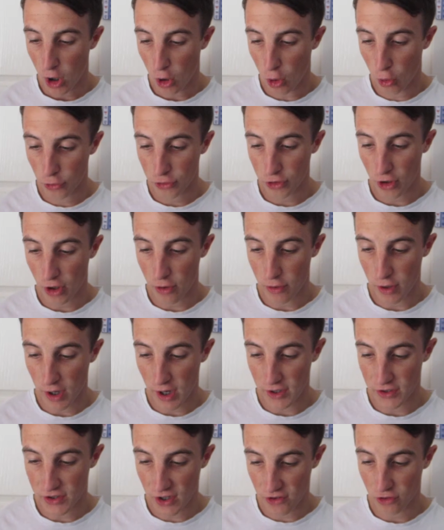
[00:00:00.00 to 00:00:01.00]

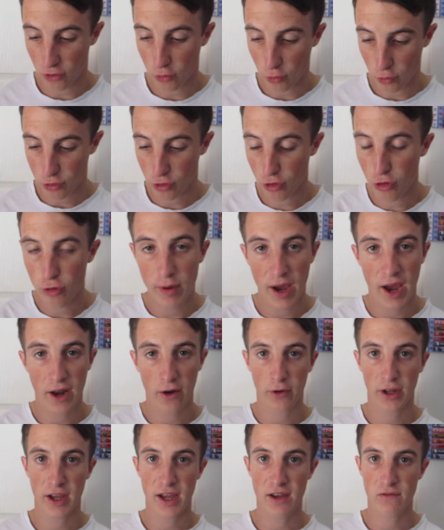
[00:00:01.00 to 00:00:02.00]
Also, doesn't look too bad
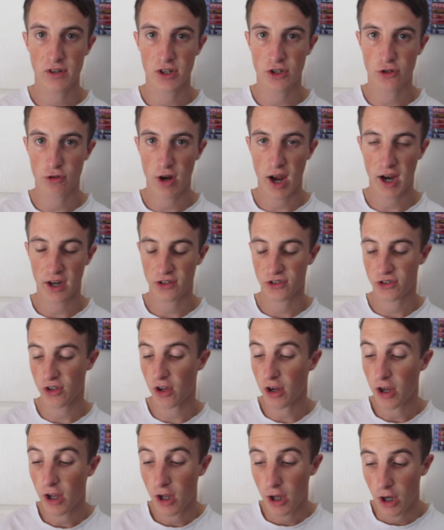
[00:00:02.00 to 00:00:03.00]
on a heavy track,
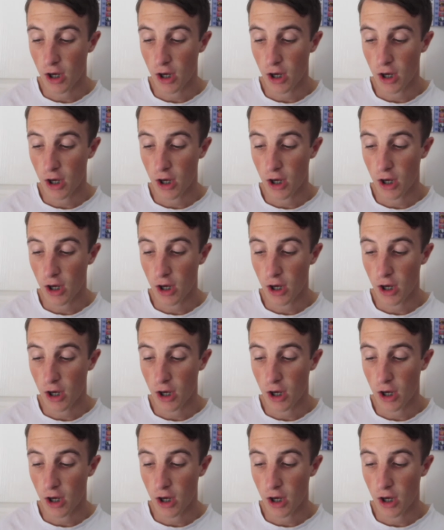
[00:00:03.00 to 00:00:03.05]
so